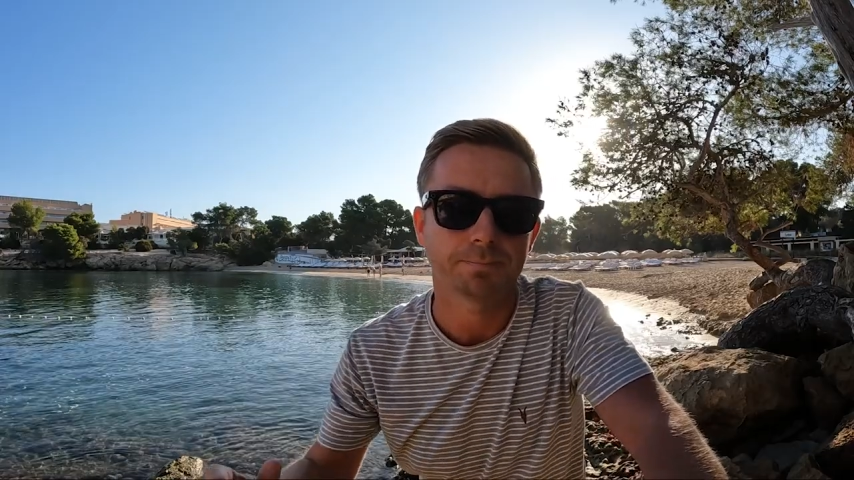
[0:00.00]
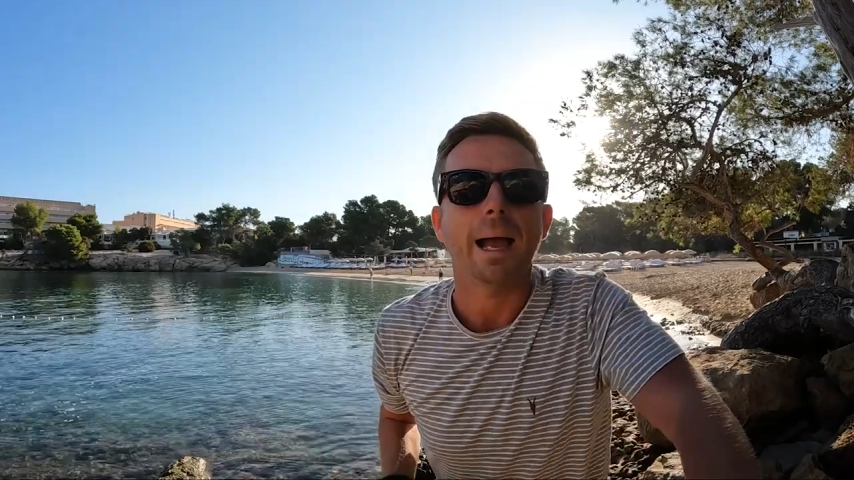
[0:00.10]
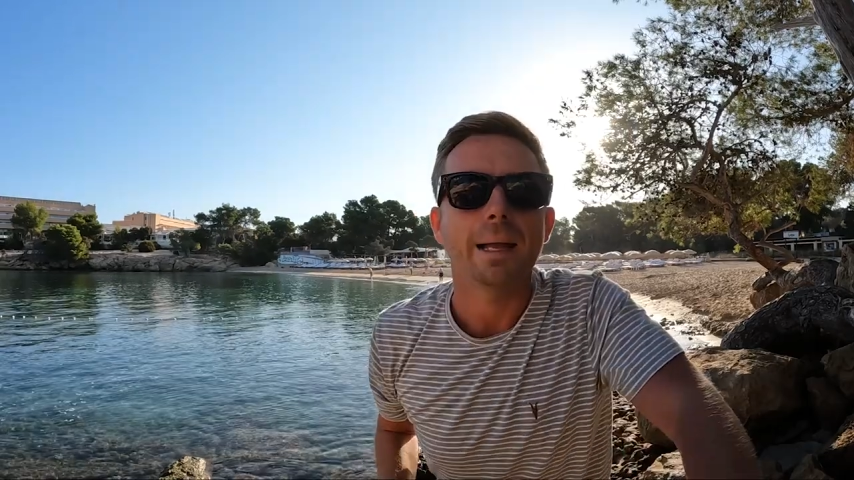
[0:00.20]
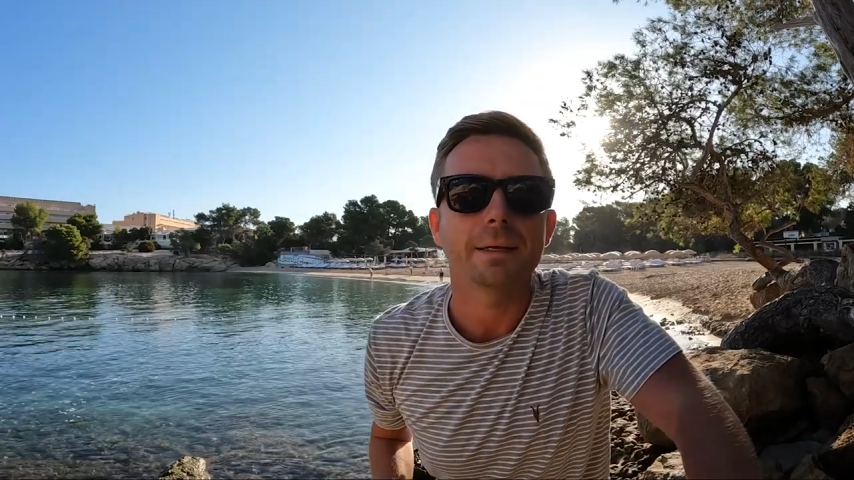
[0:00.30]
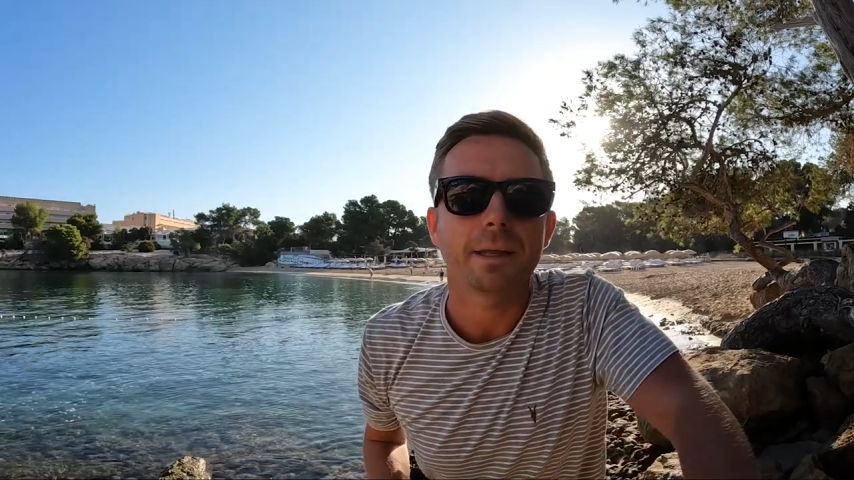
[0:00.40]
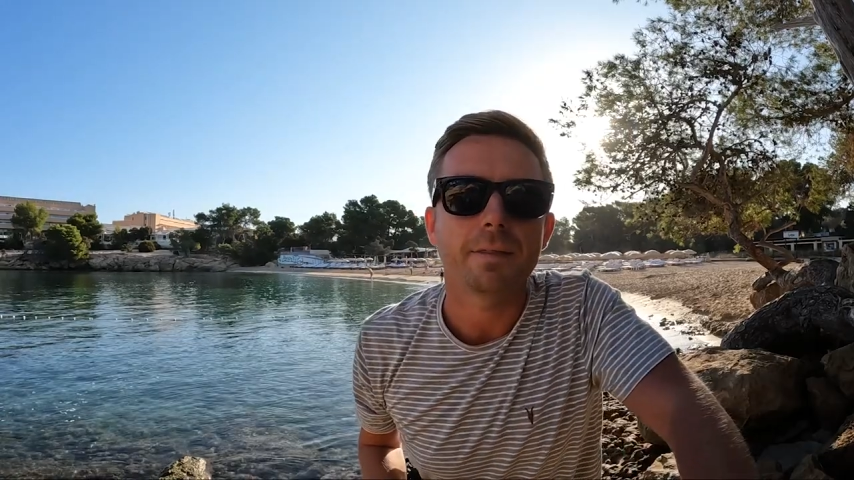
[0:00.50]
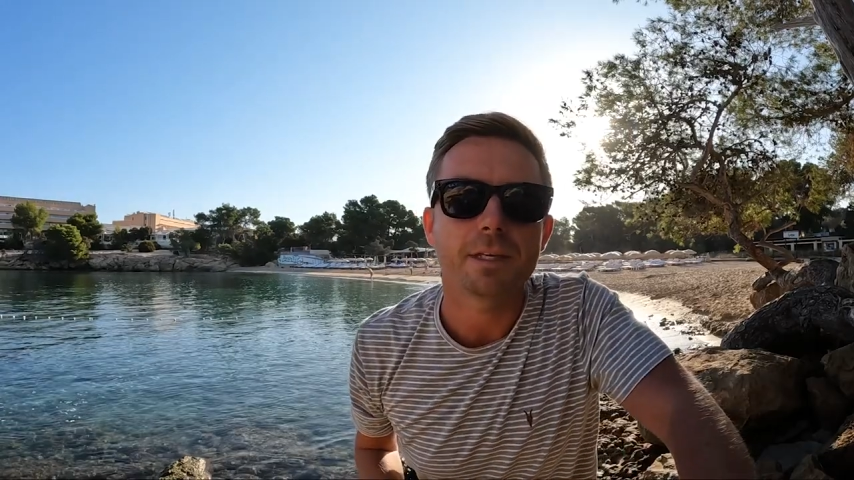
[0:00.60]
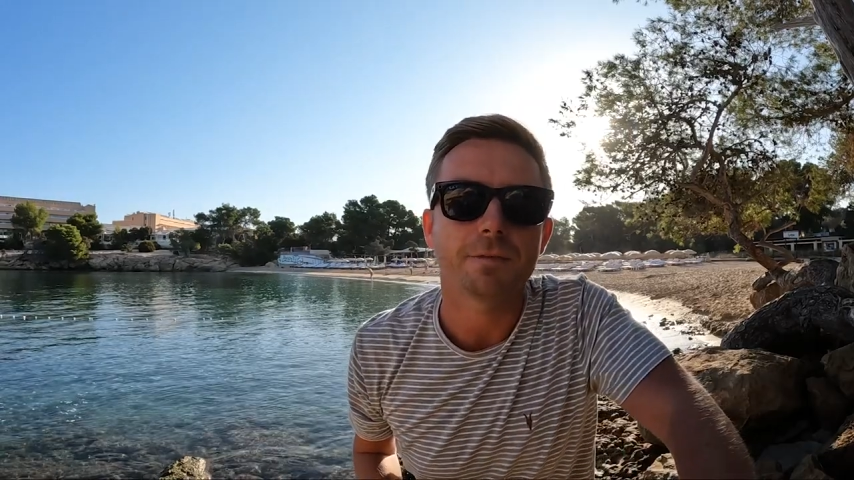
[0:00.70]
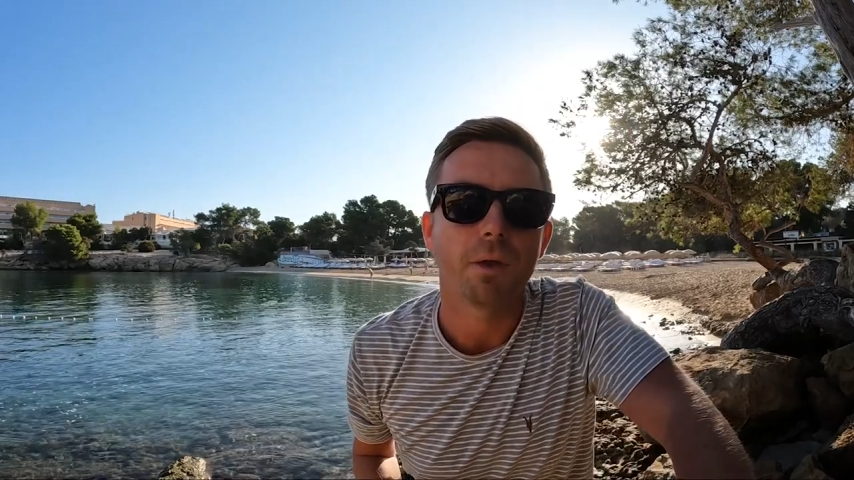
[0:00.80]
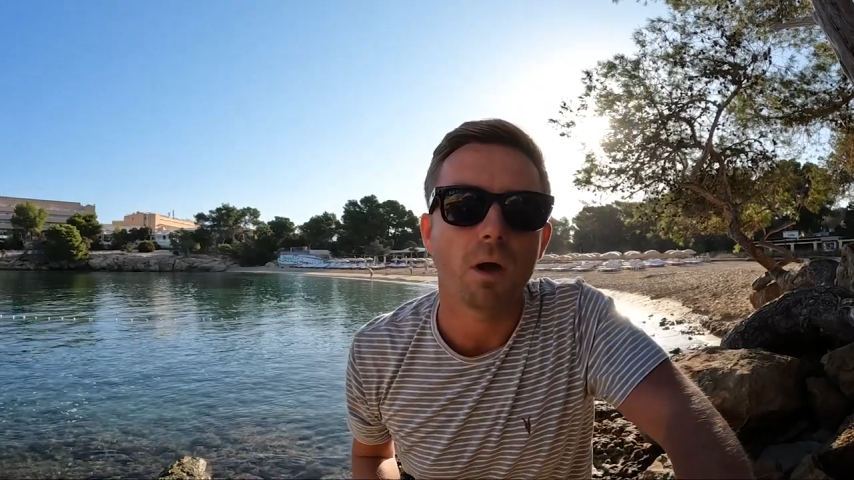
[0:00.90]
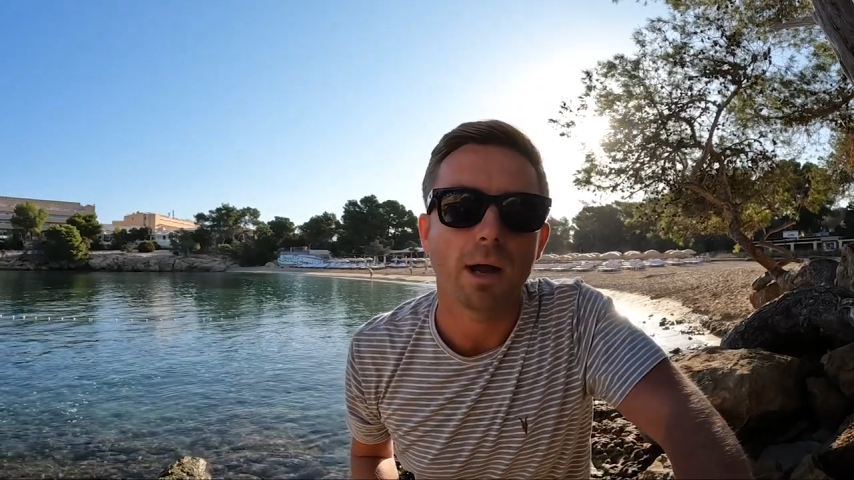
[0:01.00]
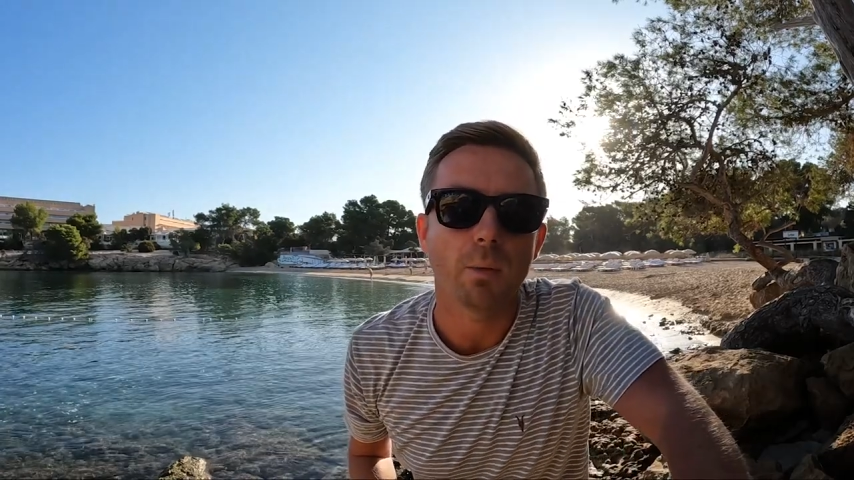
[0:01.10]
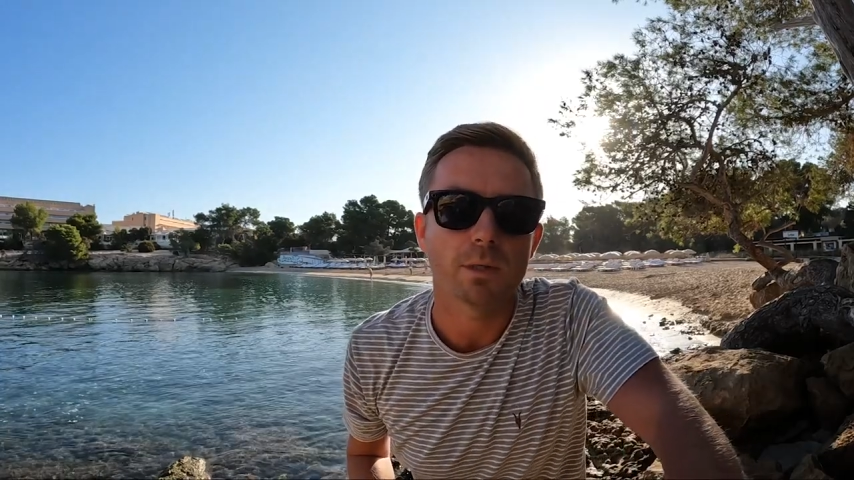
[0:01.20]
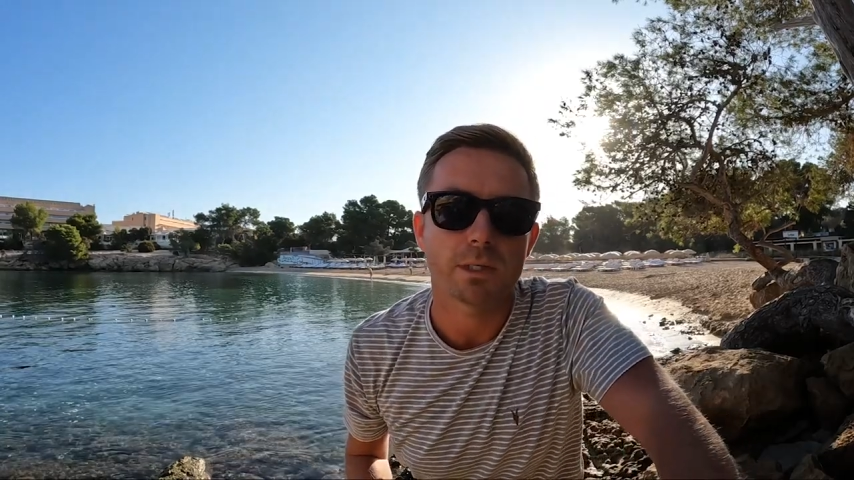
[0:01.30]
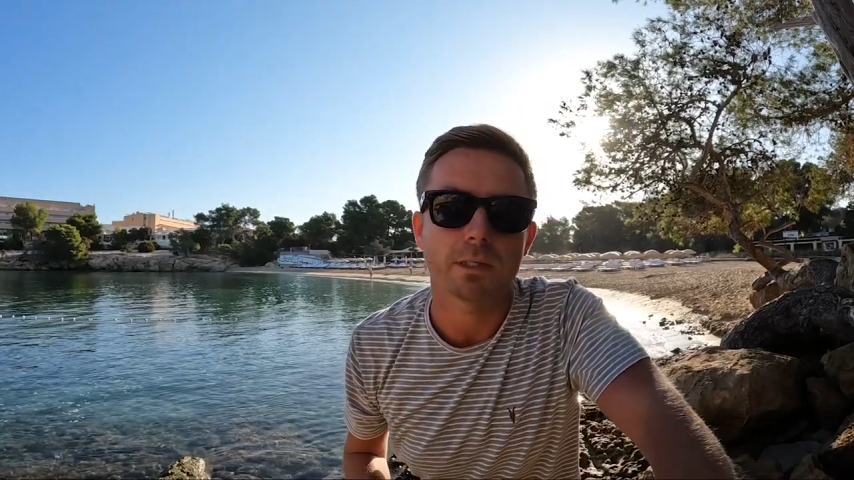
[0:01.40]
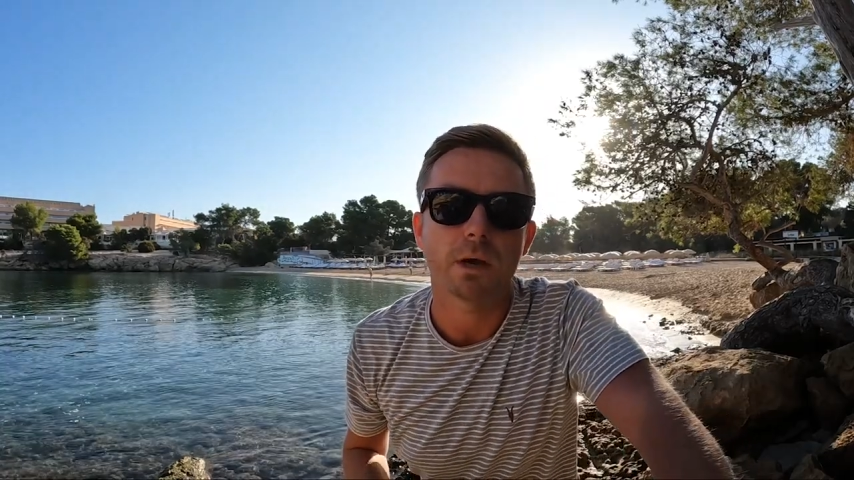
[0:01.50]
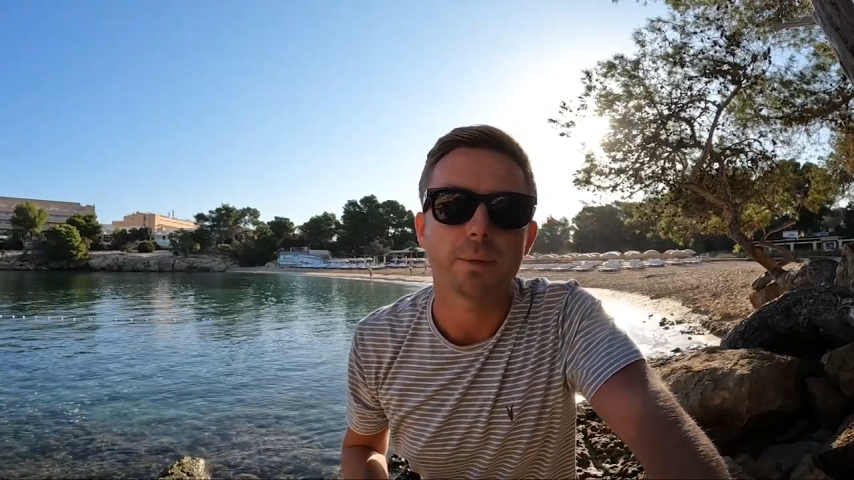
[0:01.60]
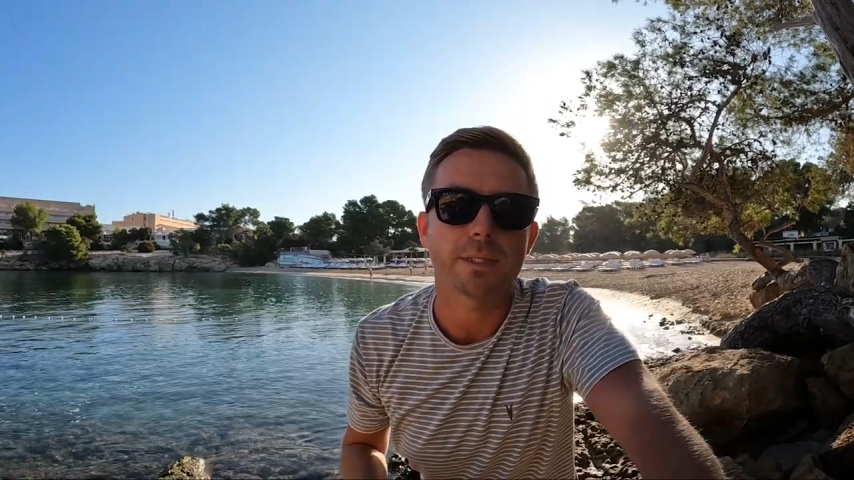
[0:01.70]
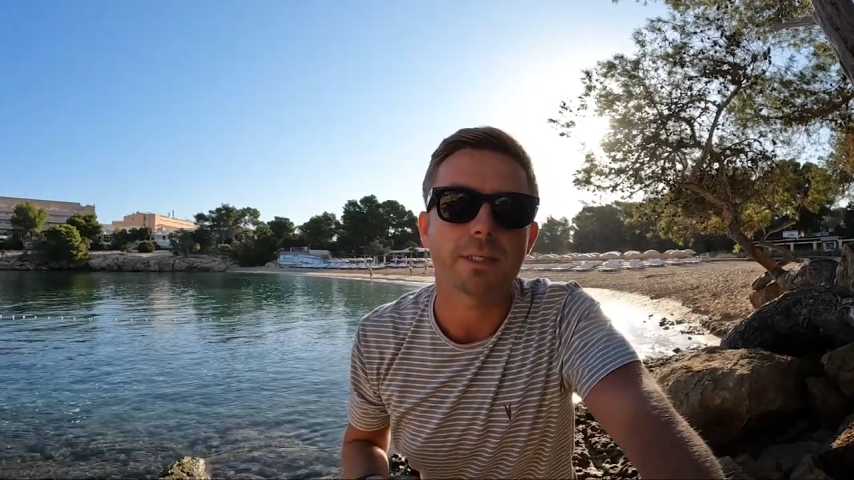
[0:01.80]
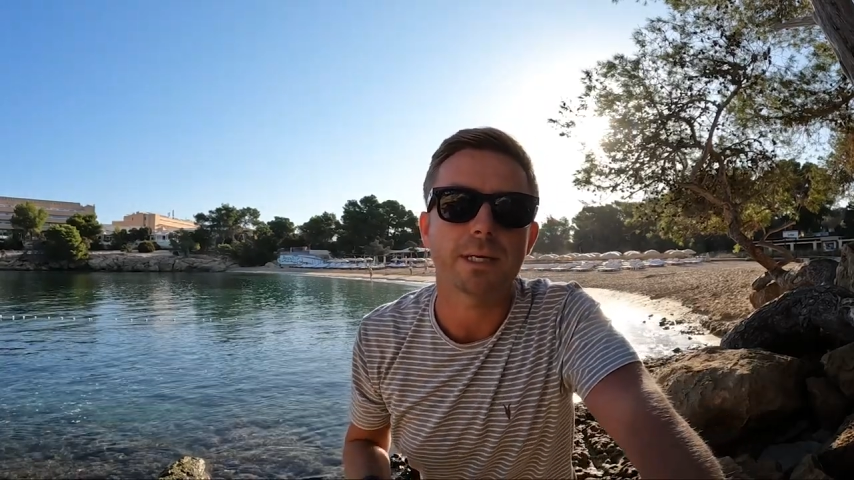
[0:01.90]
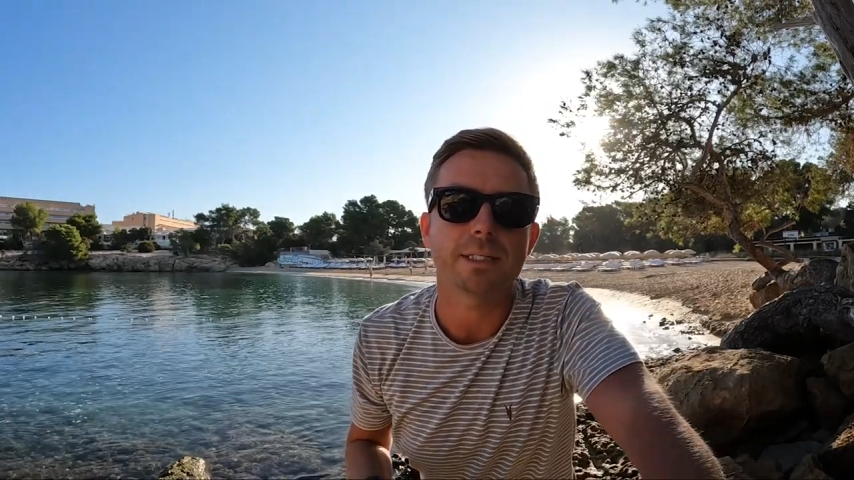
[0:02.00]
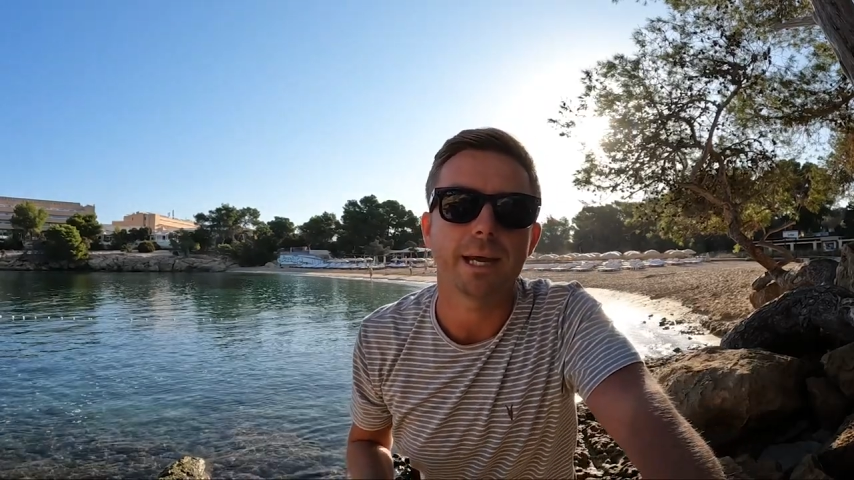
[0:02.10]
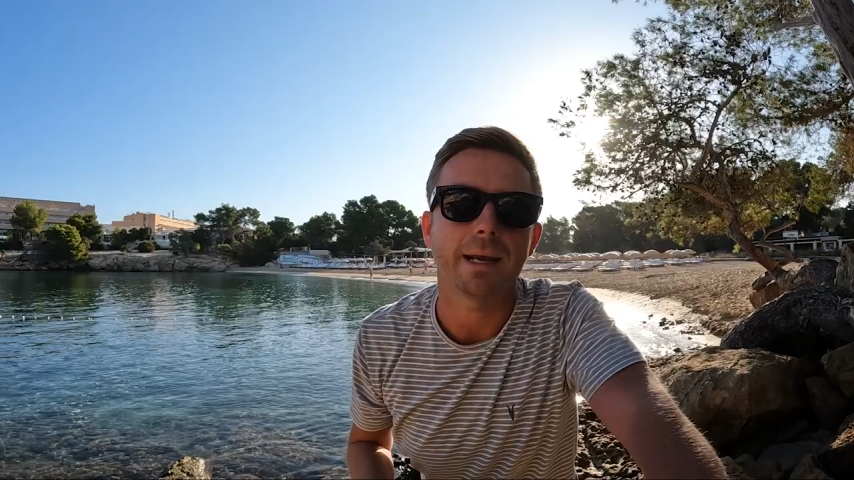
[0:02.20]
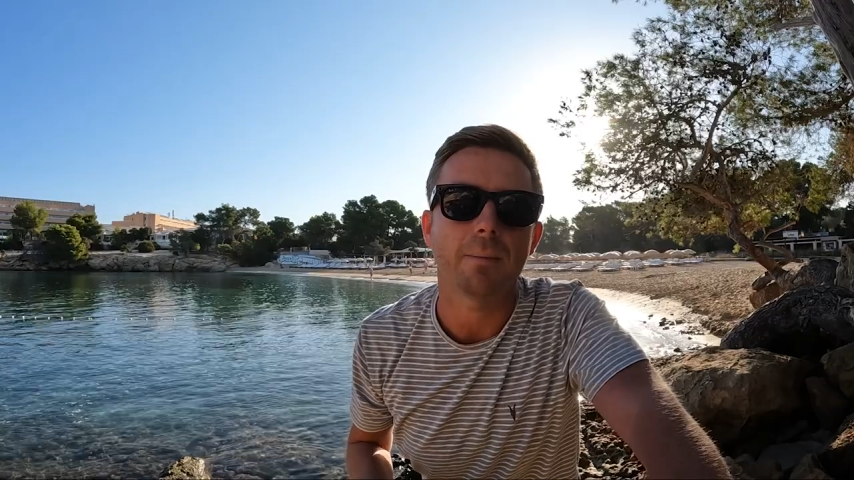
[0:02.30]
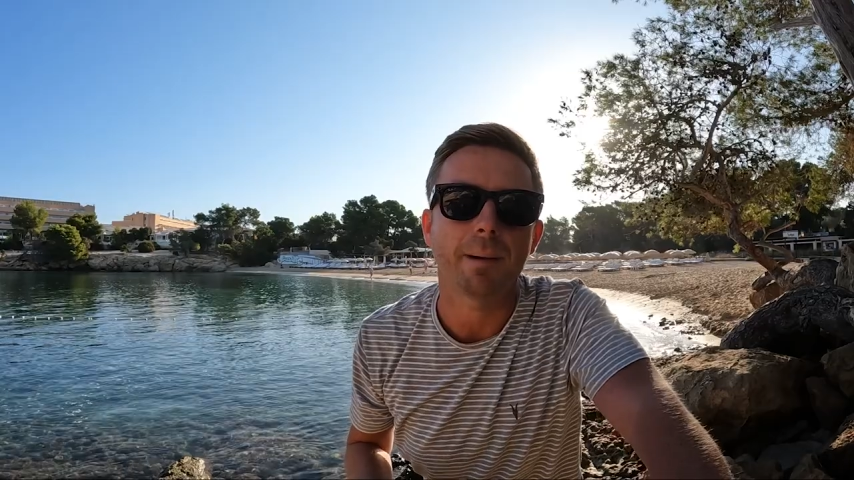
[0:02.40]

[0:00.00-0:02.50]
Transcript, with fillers: And in this vlog I wanted to go into detail